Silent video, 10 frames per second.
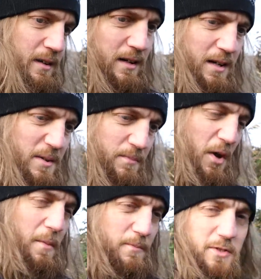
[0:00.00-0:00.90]

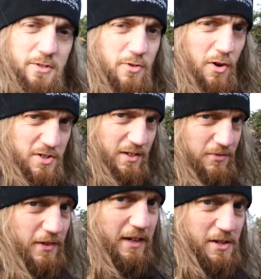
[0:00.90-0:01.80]
I'm crossing
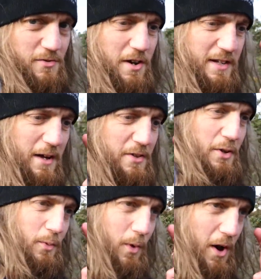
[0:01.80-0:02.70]
fingers right now that
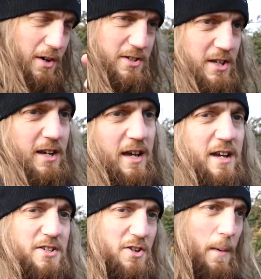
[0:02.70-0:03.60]
it works.
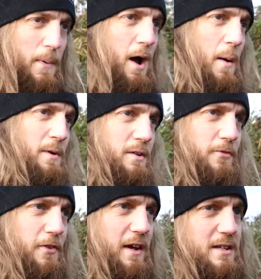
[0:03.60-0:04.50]
It's not a permanent
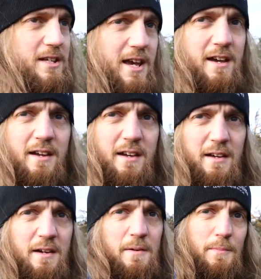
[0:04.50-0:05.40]
fix,
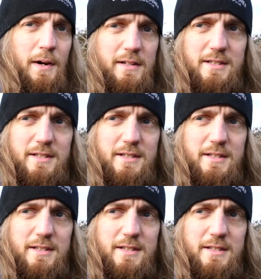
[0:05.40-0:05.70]
but